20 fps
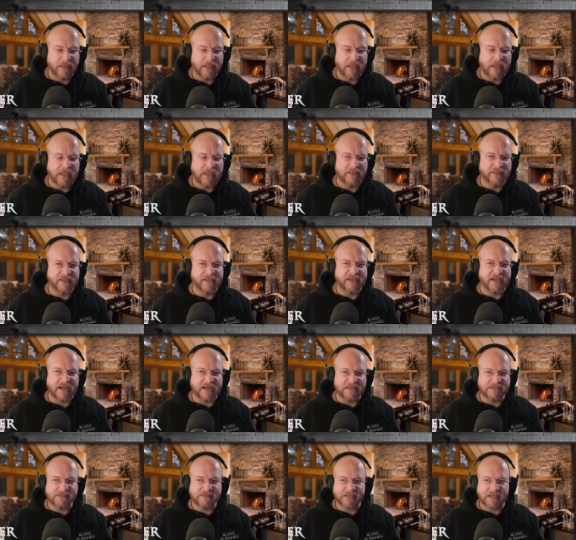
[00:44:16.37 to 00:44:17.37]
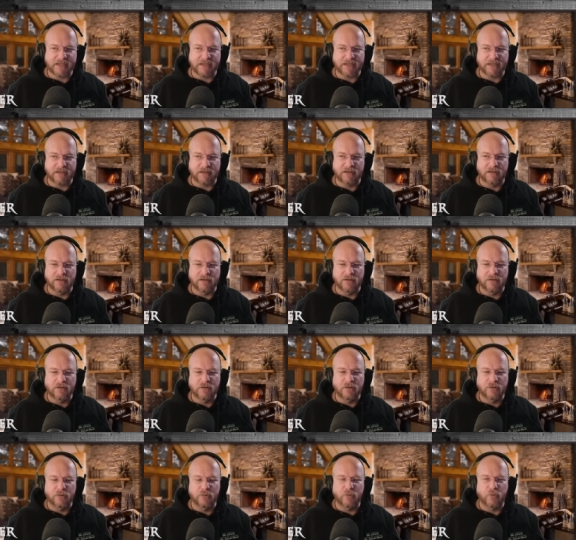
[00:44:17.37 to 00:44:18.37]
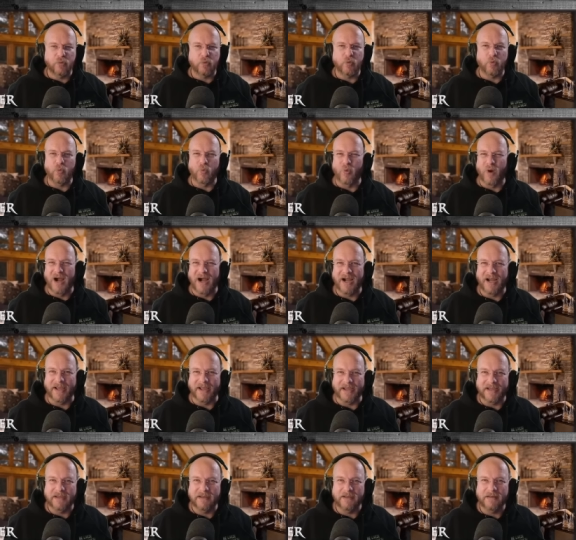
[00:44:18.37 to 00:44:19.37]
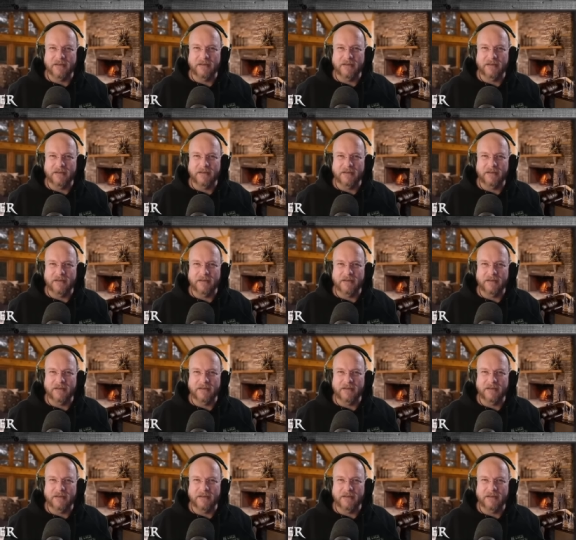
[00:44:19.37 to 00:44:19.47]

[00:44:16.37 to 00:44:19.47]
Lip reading: And the guy's saying, why?